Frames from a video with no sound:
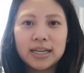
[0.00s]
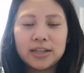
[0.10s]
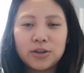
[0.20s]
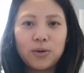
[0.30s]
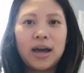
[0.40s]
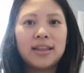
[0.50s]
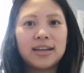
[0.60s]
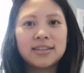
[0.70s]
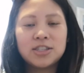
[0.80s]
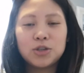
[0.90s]
I know I
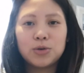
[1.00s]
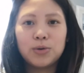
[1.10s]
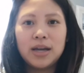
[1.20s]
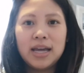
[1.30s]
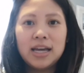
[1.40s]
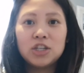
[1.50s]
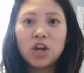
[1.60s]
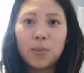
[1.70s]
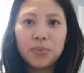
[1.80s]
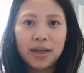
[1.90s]
like to
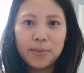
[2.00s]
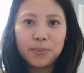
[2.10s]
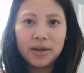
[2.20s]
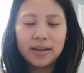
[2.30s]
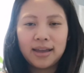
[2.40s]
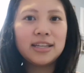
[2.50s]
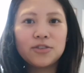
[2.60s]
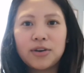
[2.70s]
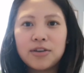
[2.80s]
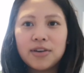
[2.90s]
shop them, and
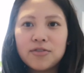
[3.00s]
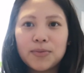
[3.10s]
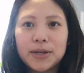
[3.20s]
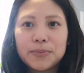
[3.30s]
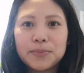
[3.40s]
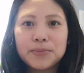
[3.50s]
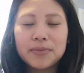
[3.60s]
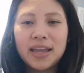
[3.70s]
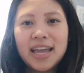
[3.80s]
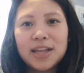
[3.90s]
it's very fun for me.
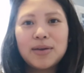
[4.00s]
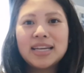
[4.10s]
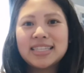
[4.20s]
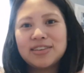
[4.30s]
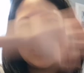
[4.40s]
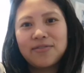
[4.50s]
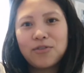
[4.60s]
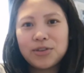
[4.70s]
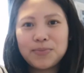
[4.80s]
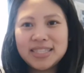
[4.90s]
Anyways, now step
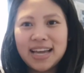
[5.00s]
forth and be